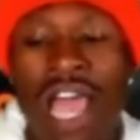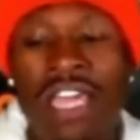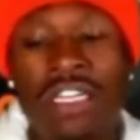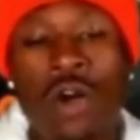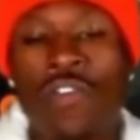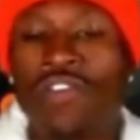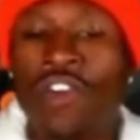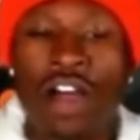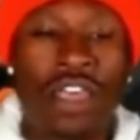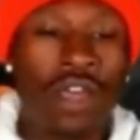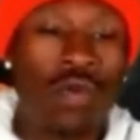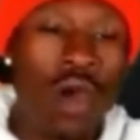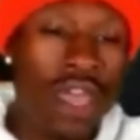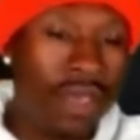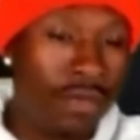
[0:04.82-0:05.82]
ain't no
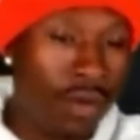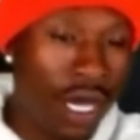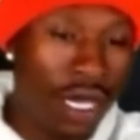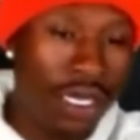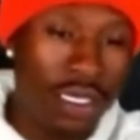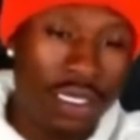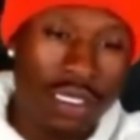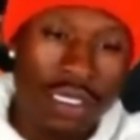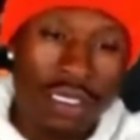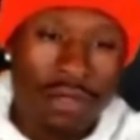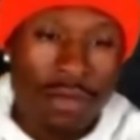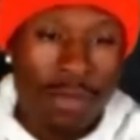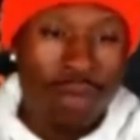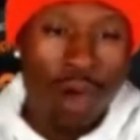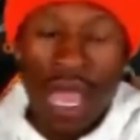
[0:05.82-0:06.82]
fucking way, boy.
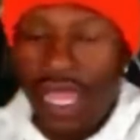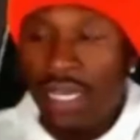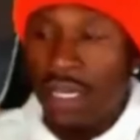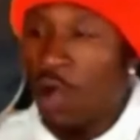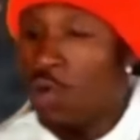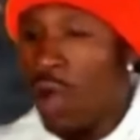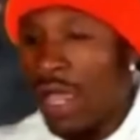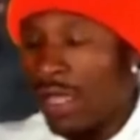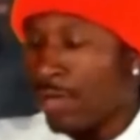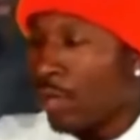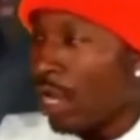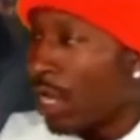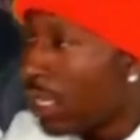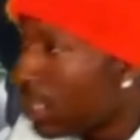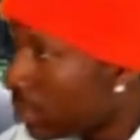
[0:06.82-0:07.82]
Boy, ain't no way,
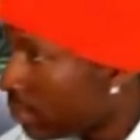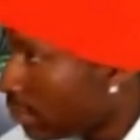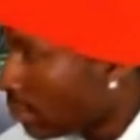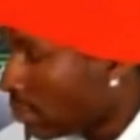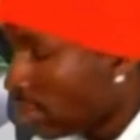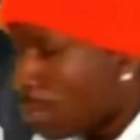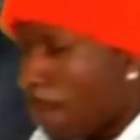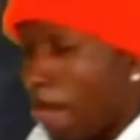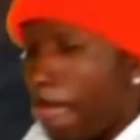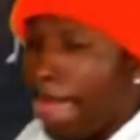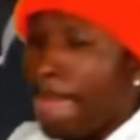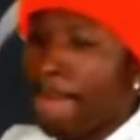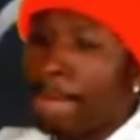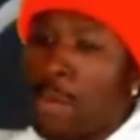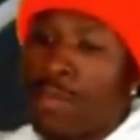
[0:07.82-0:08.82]
boy.
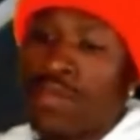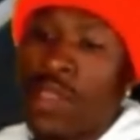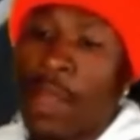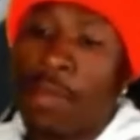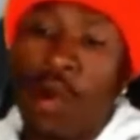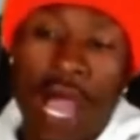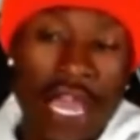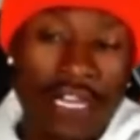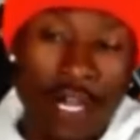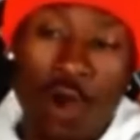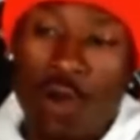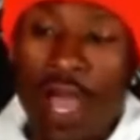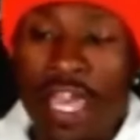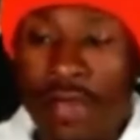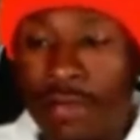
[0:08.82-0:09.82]
Boy, ain't
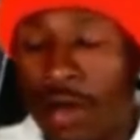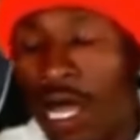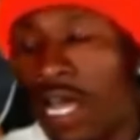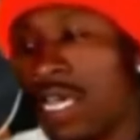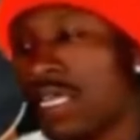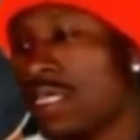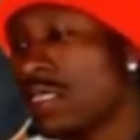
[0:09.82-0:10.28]
no way, boy.